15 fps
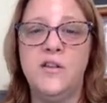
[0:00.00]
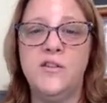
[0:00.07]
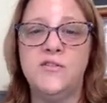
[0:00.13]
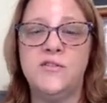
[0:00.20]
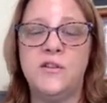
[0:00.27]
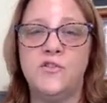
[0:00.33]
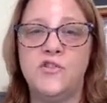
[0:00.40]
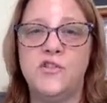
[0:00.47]

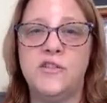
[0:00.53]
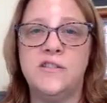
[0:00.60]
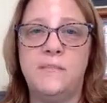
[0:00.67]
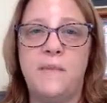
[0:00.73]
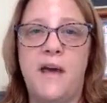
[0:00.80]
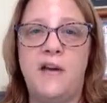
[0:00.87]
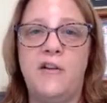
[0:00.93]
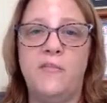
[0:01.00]
So it's just a
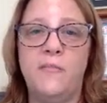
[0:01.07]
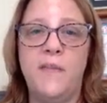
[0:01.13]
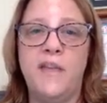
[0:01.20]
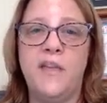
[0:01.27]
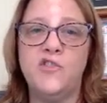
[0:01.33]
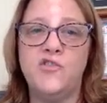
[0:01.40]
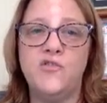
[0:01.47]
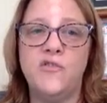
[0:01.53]
matter of
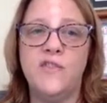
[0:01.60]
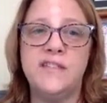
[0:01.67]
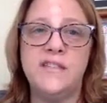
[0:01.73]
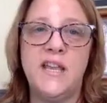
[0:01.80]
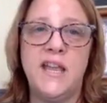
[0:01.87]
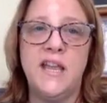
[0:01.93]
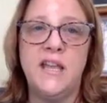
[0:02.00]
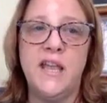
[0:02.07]
making sure they
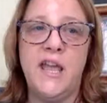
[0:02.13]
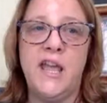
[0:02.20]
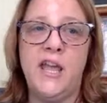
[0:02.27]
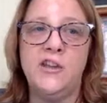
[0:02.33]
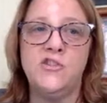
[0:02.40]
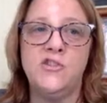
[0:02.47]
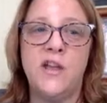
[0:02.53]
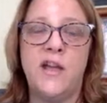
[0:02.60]
stay
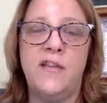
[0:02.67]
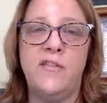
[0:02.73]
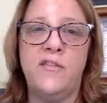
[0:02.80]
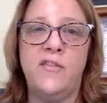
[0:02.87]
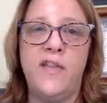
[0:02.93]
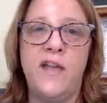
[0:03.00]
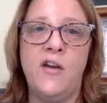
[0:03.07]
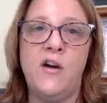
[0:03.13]
engaged and
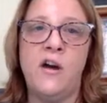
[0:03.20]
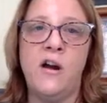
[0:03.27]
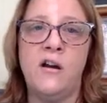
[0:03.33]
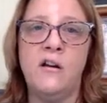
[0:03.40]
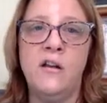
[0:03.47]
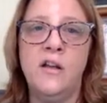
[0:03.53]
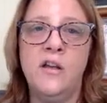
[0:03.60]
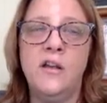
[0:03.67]
that they are